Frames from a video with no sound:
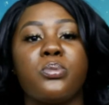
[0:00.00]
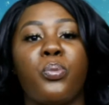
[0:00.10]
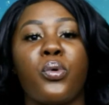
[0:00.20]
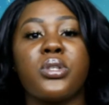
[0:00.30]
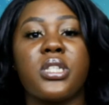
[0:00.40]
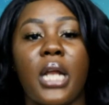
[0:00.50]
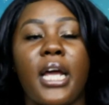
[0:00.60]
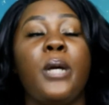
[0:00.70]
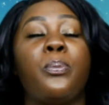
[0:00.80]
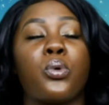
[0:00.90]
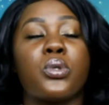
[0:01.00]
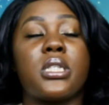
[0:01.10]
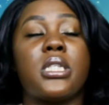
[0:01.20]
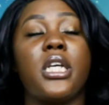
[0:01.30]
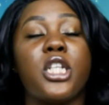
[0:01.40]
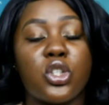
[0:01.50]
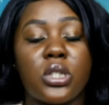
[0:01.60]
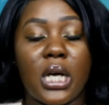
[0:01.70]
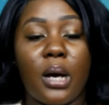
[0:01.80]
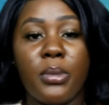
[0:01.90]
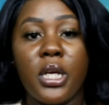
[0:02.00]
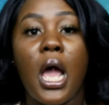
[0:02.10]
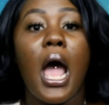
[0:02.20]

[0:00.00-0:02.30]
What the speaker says: proceeded to tell me